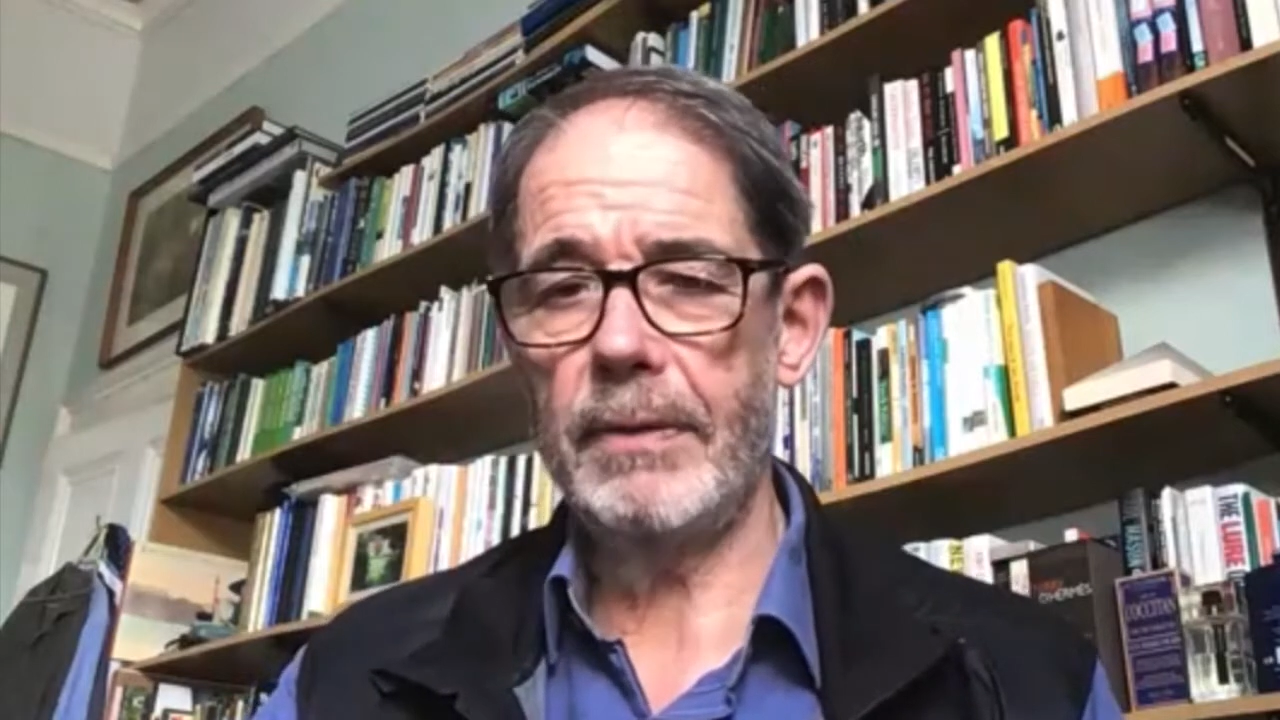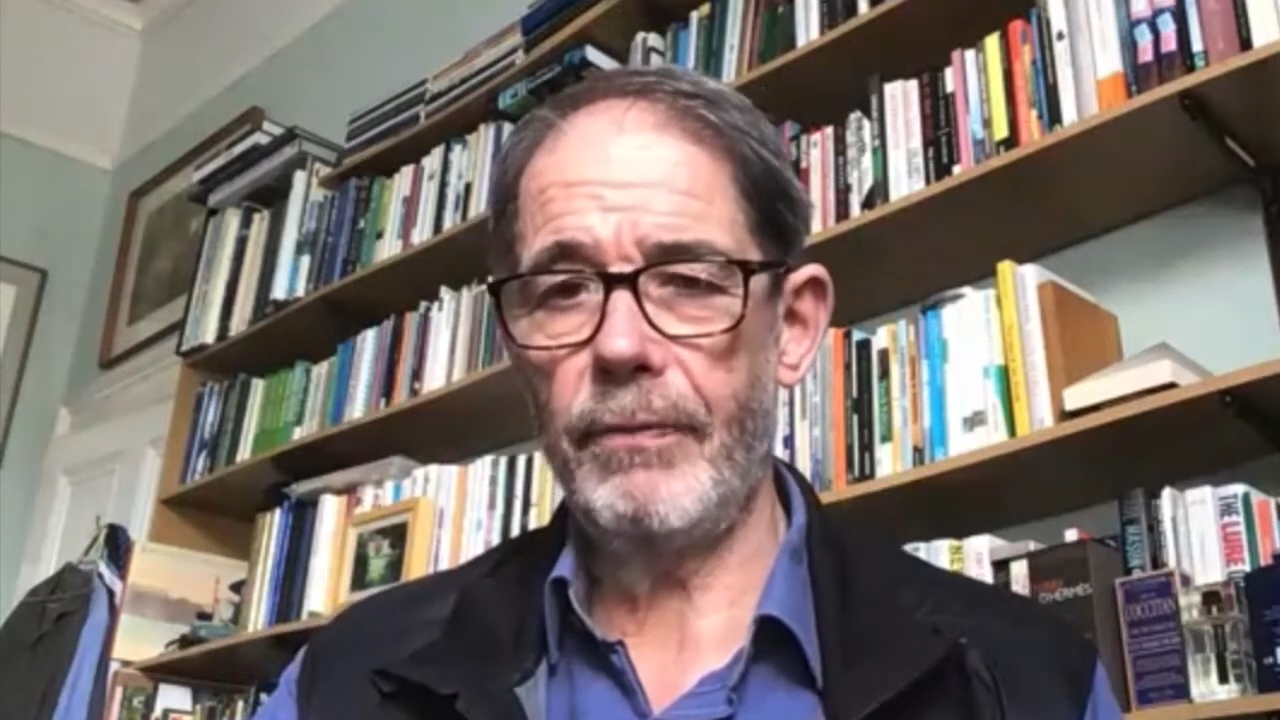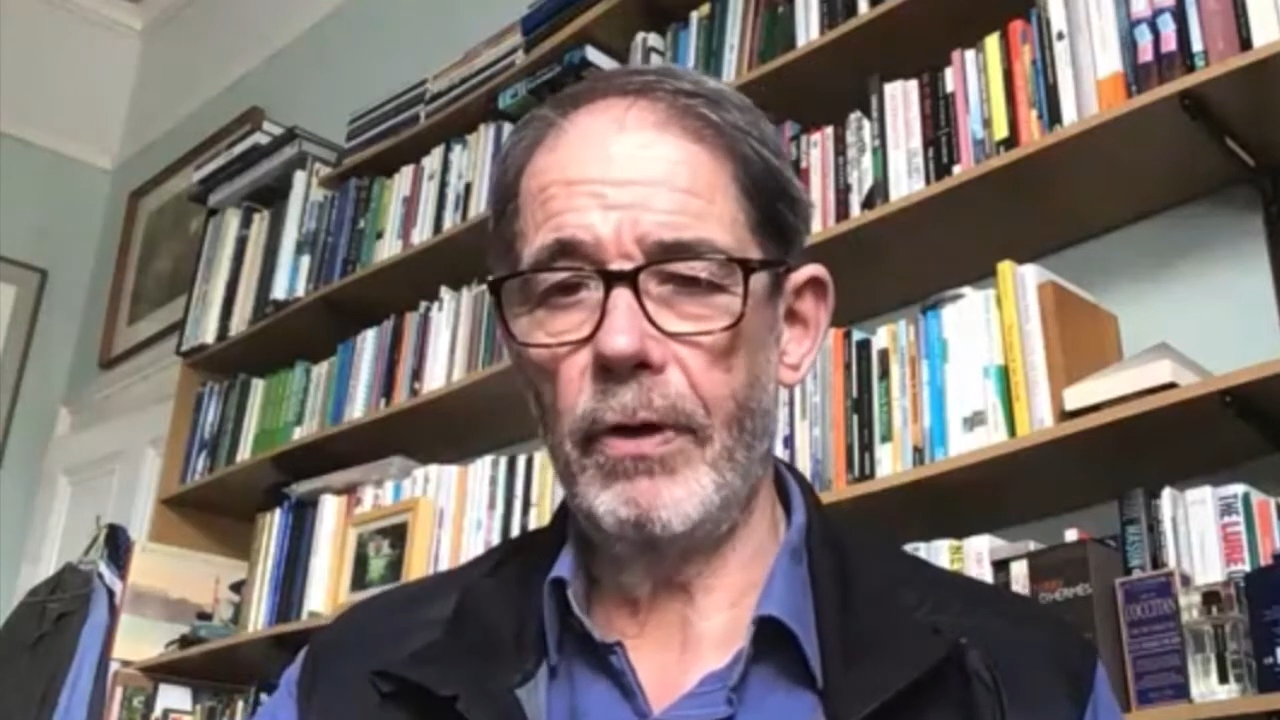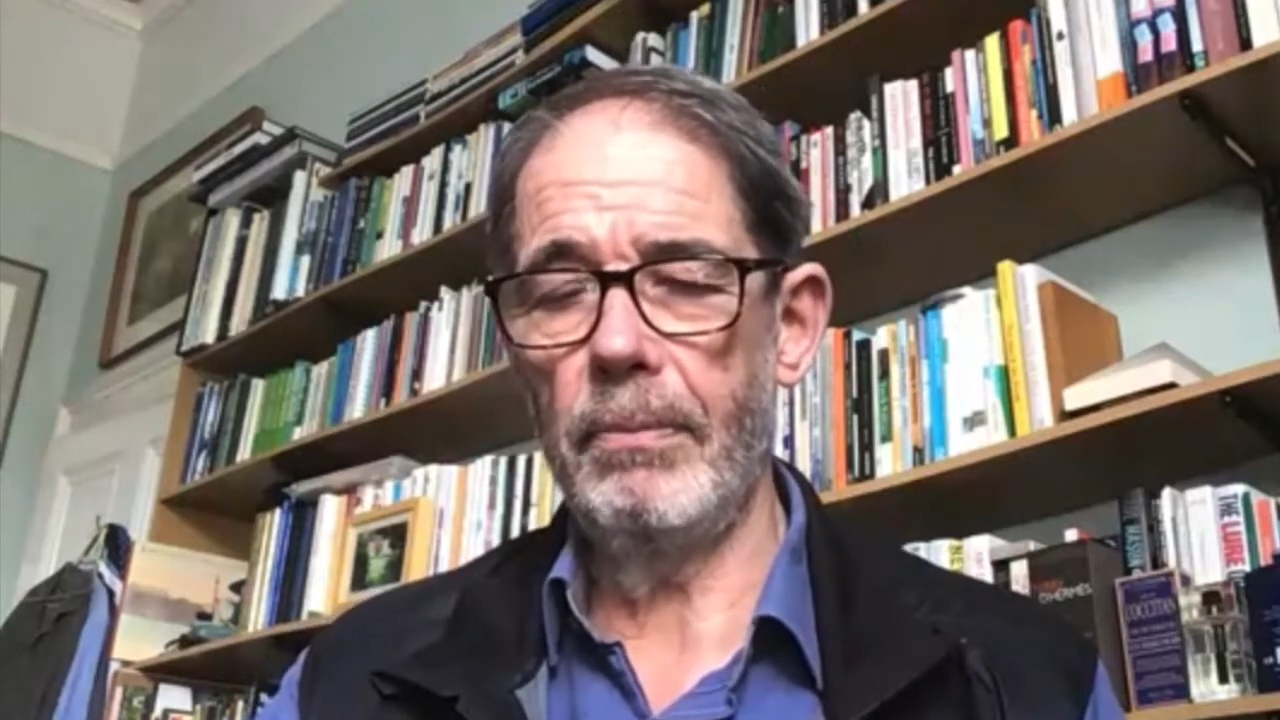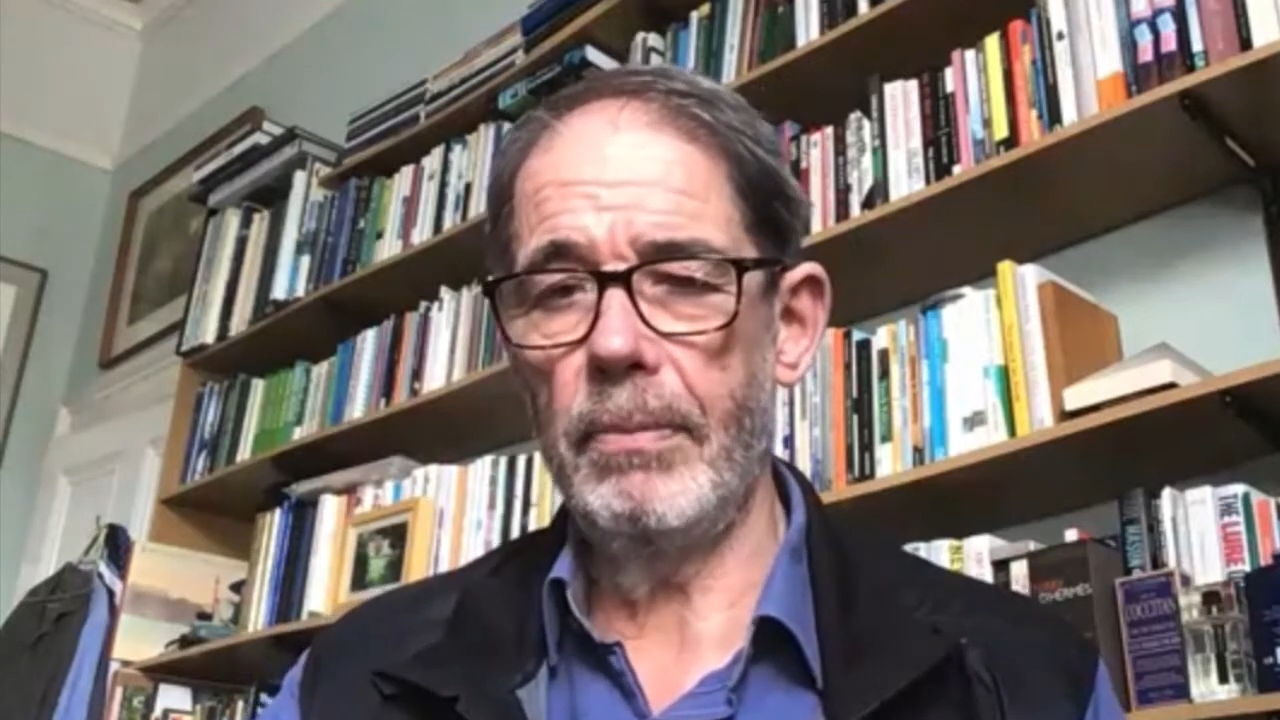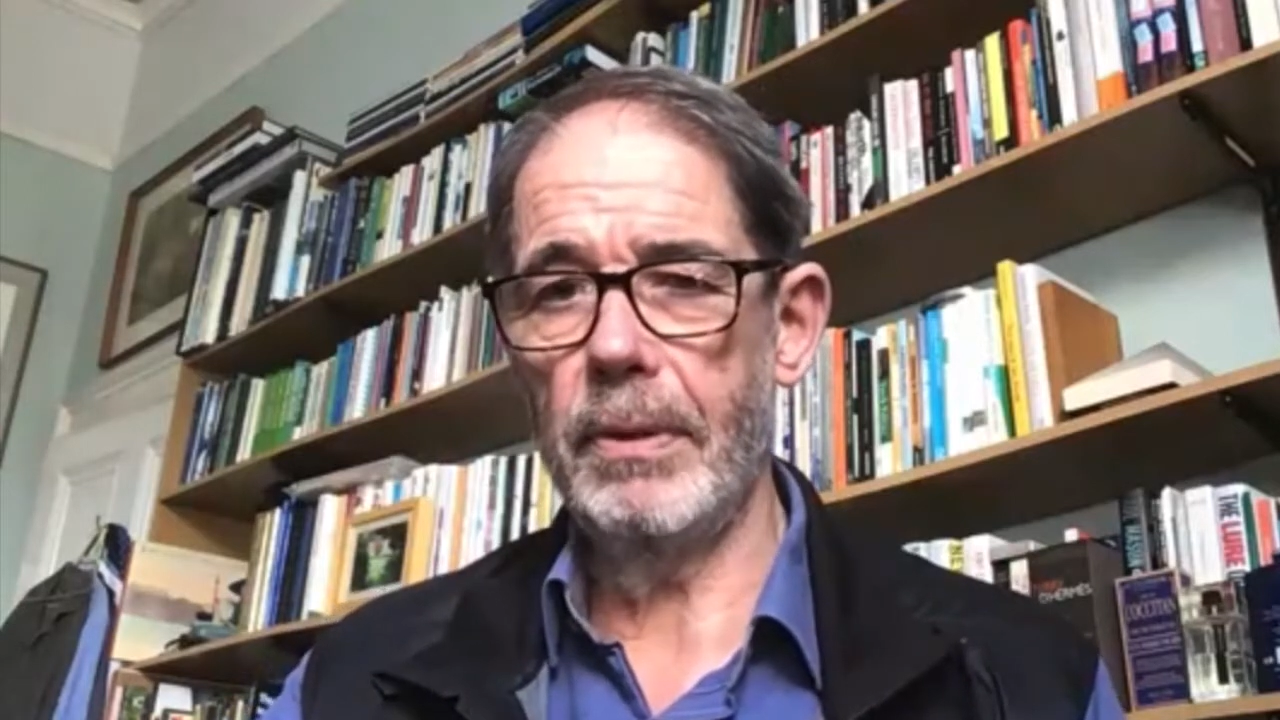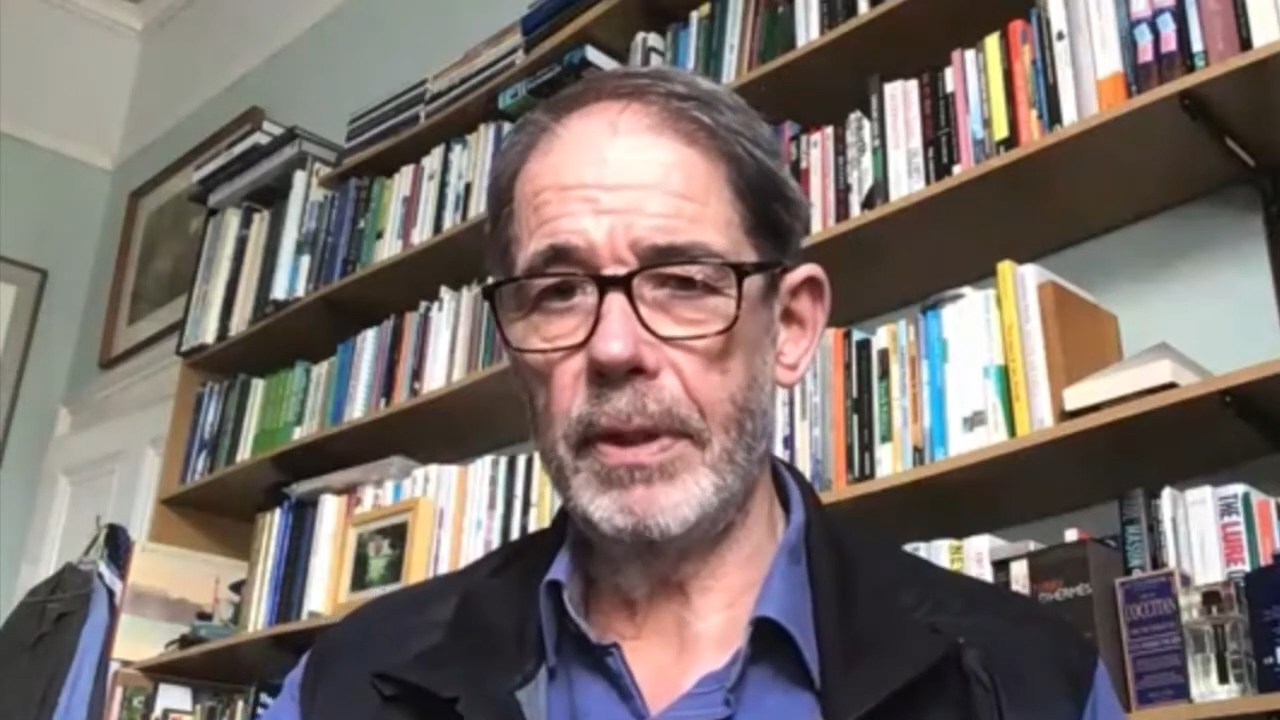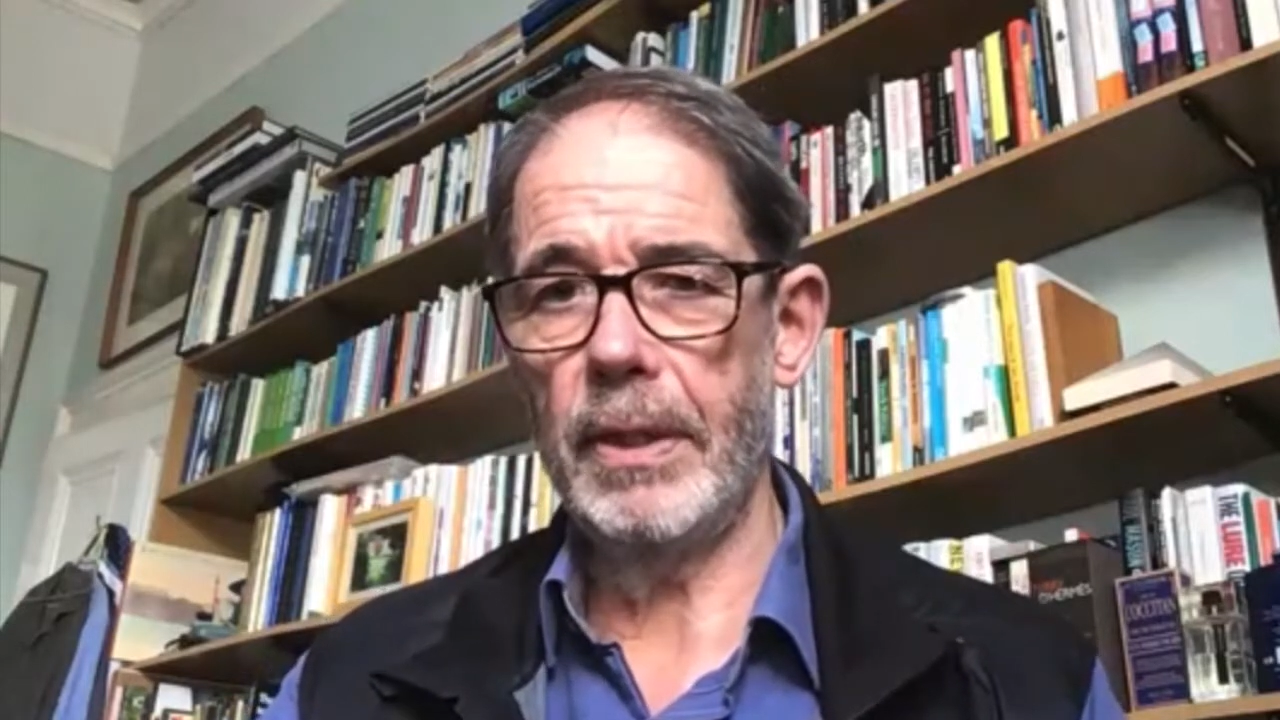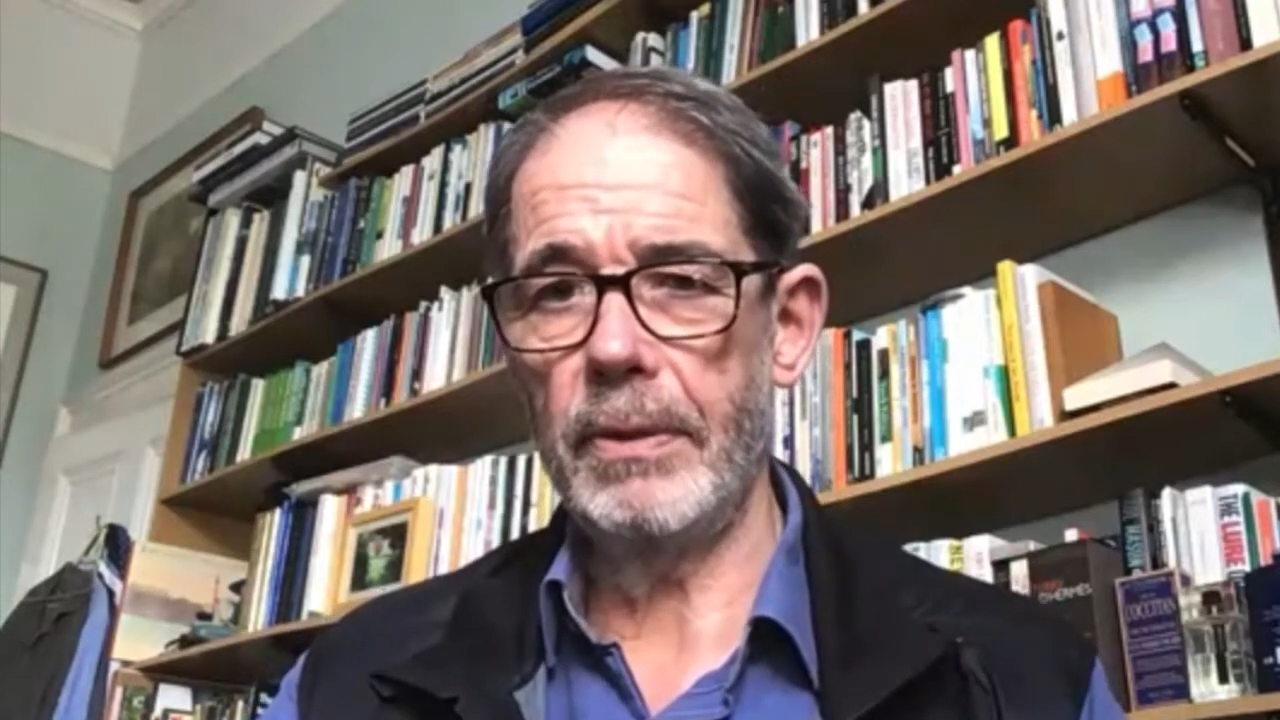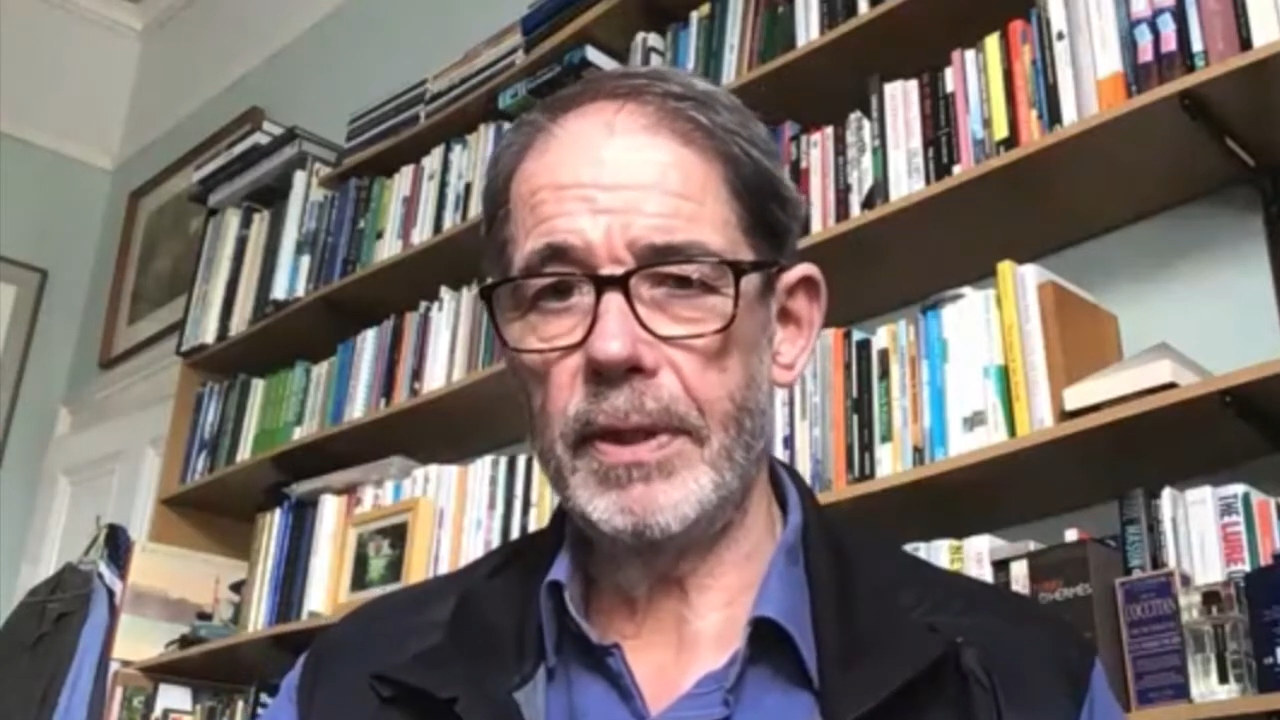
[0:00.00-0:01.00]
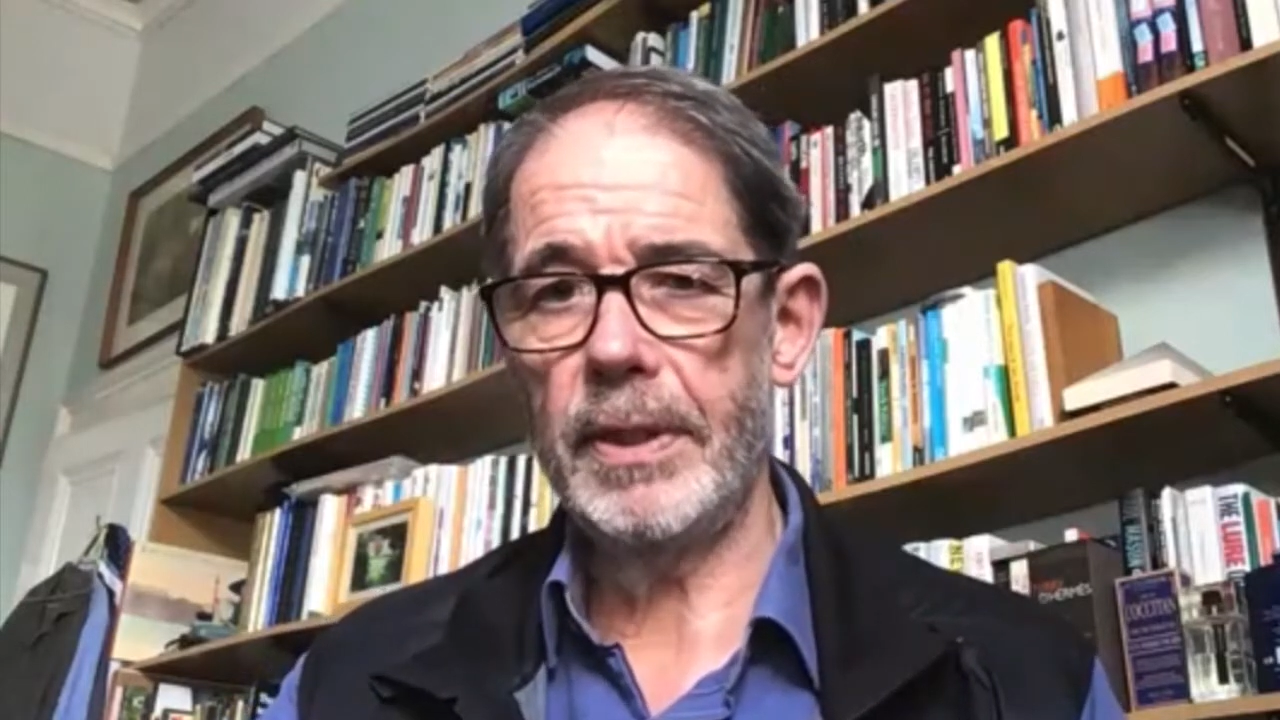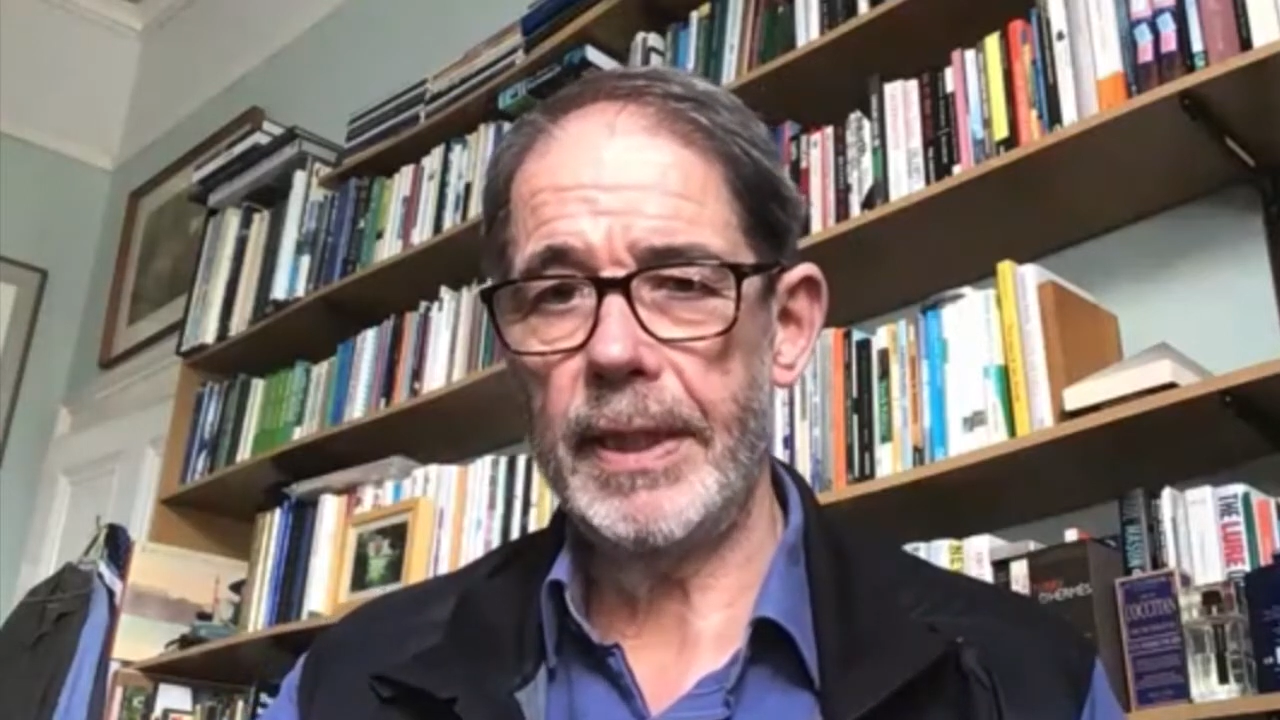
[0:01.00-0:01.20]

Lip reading: from those